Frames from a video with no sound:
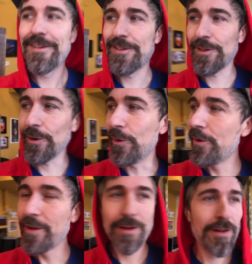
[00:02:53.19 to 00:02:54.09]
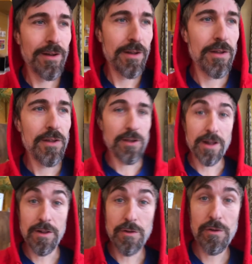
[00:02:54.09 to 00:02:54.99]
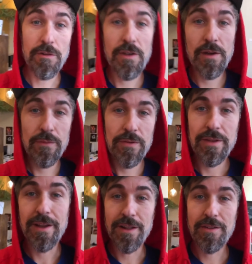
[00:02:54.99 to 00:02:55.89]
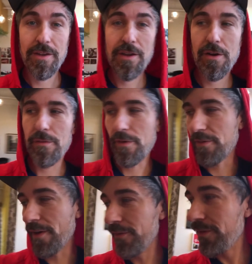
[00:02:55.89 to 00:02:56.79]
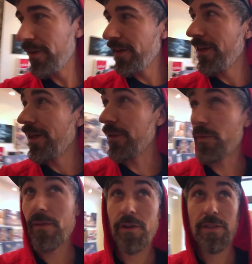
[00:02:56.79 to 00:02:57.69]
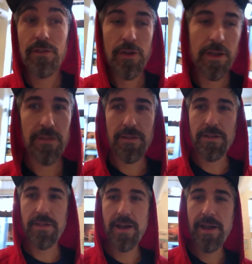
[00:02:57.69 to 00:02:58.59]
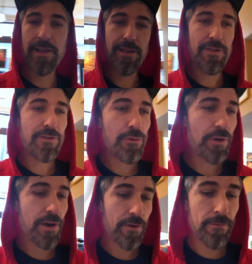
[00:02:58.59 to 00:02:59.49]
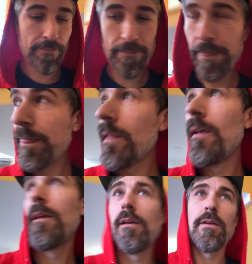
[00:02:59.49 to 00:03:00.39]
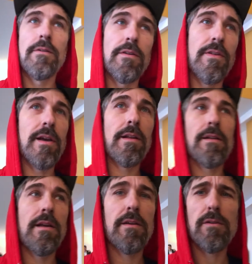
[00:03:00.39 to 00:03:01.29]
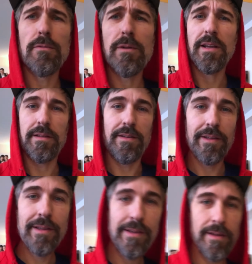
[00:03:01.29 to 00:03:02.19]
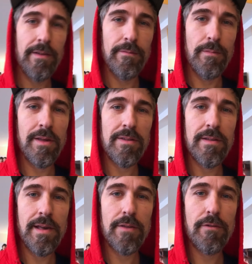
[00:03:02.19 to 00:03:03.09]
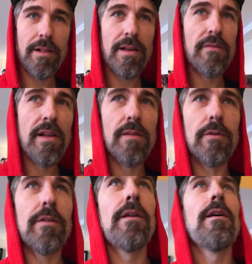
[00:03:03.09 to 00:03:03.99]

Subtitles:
So, you gotta know yourself, you gotta take care of yourself. If you ever get the chance to design a studio, design it how you it. Make snacks readily available.